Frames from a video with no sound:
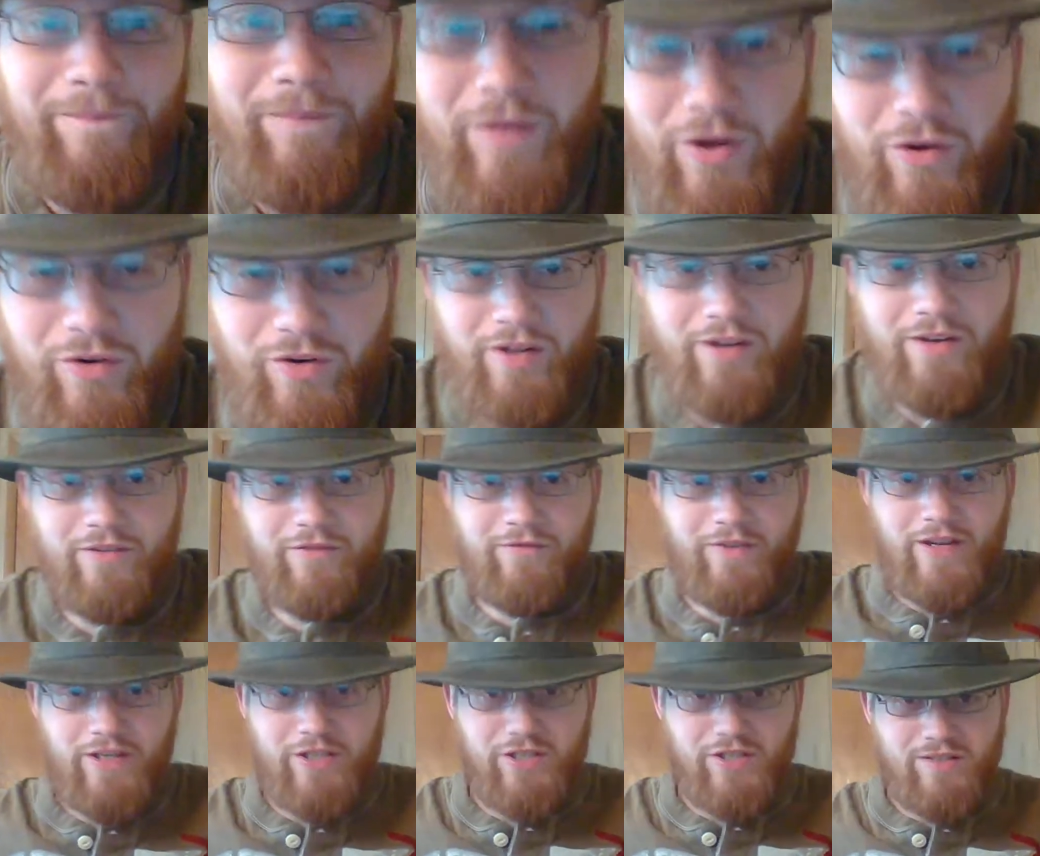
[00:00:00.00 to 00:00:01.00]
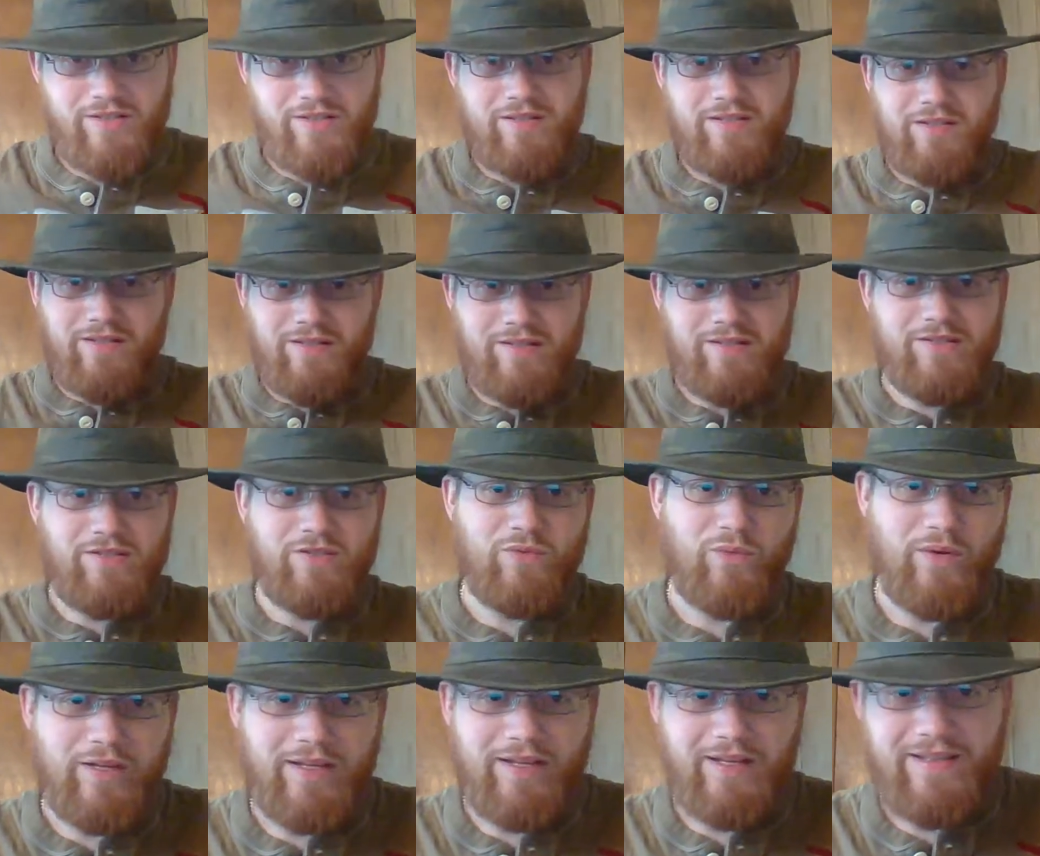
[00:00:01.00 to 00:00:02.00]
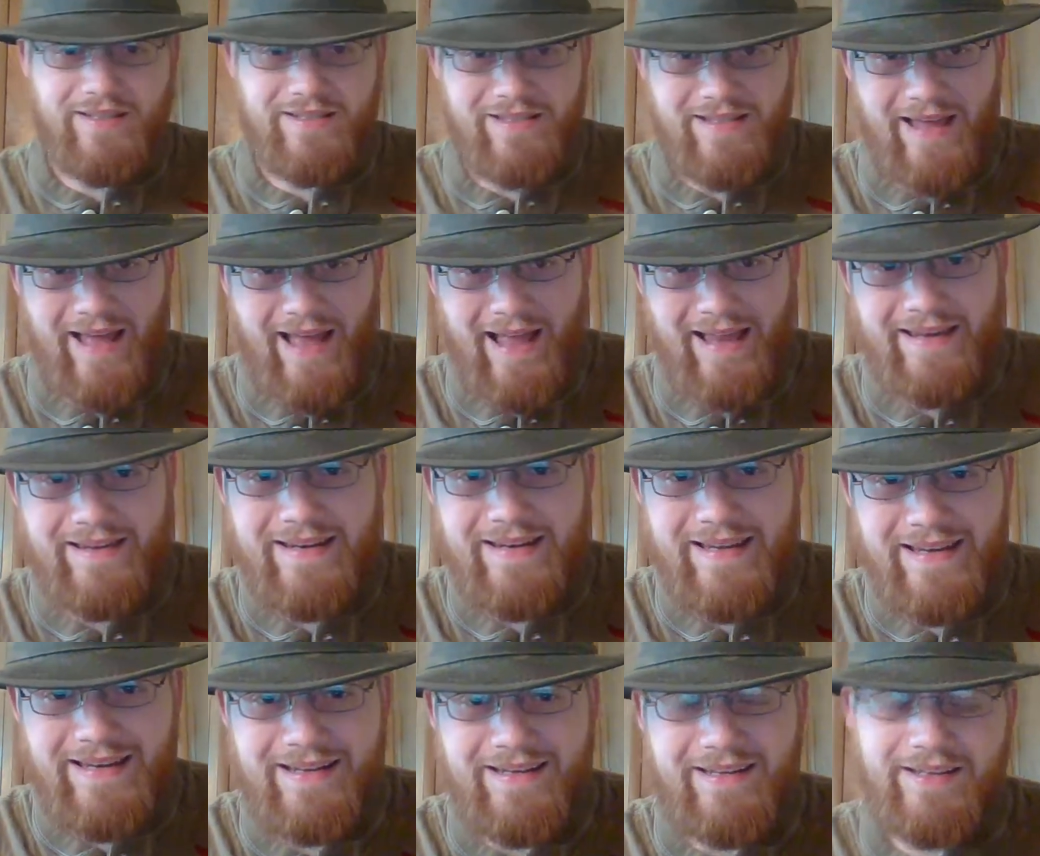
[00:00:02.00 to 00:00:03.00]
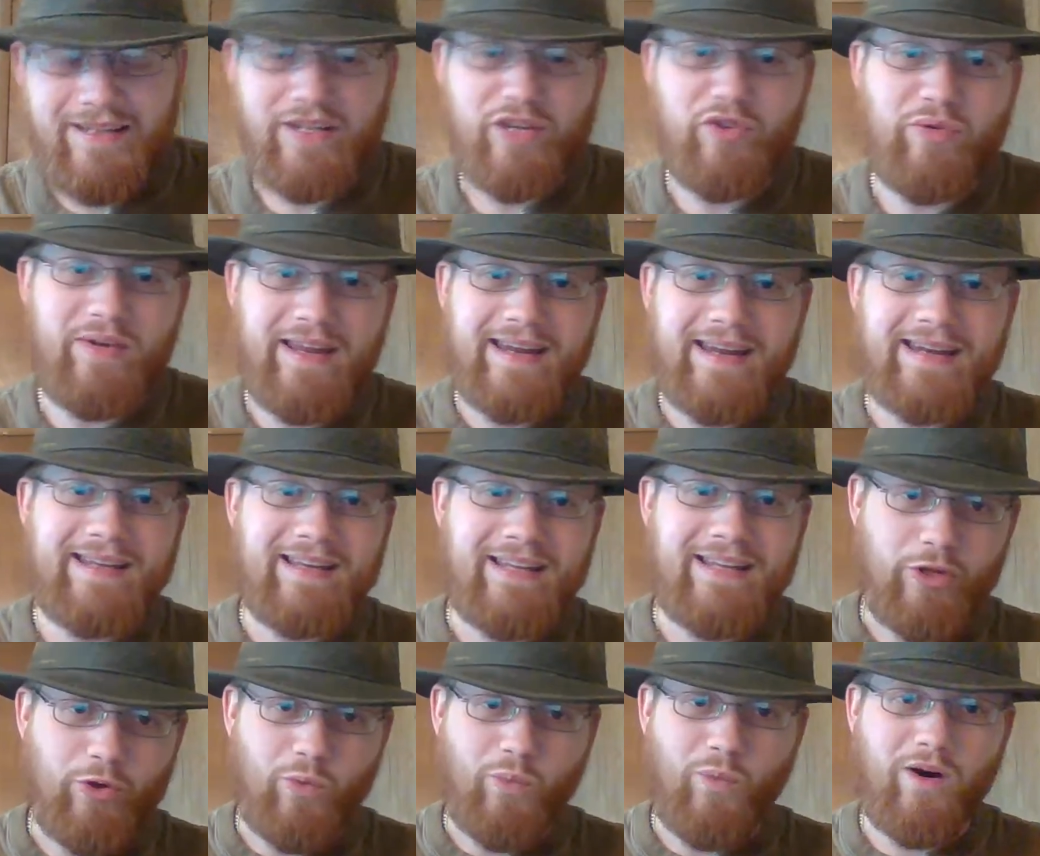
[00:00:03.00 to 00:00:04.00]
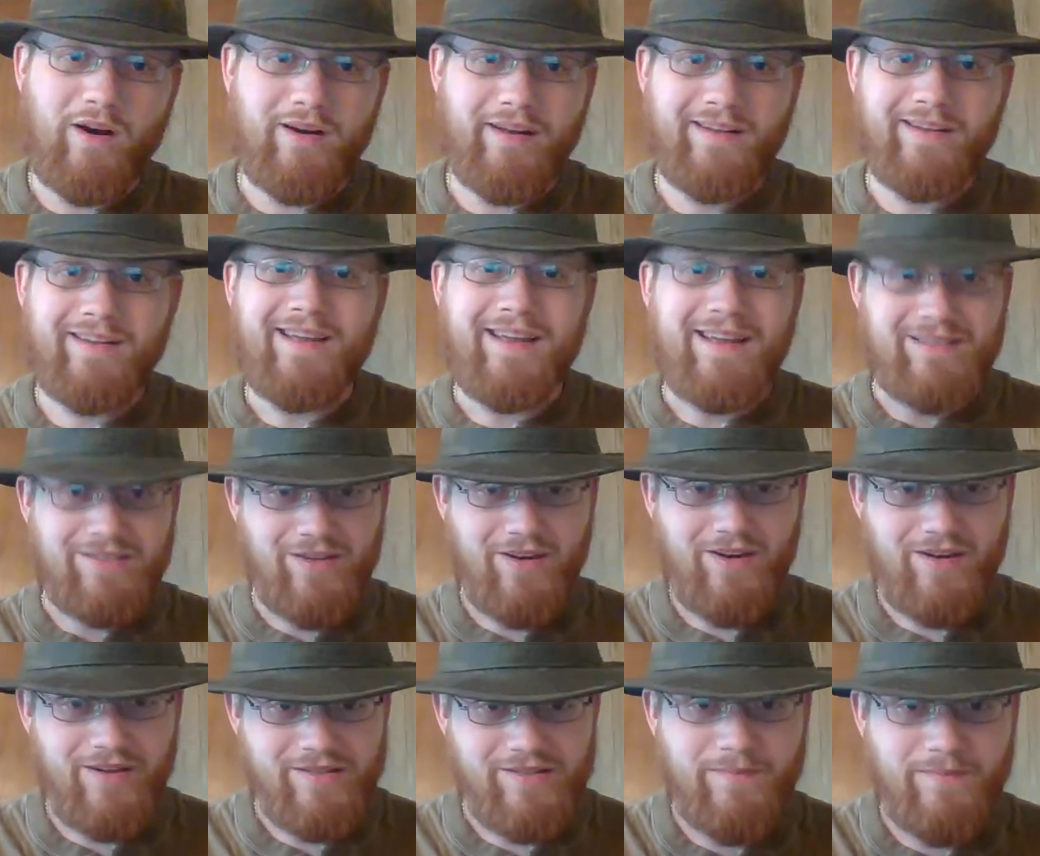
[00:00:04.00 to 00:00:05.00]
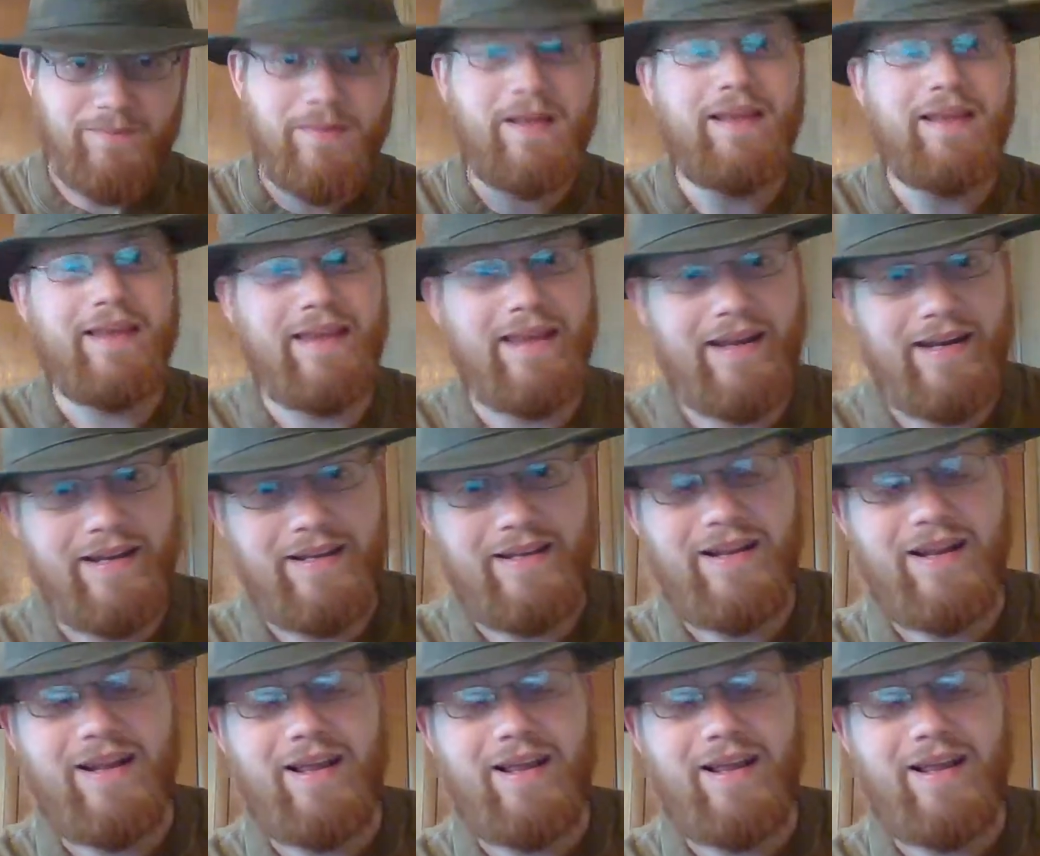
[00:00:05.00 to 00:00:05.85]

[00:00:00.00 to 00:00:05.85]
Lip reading: going on adventures. This is the one. This is the hat you need. You need it. You want it. It's awesome. Get it.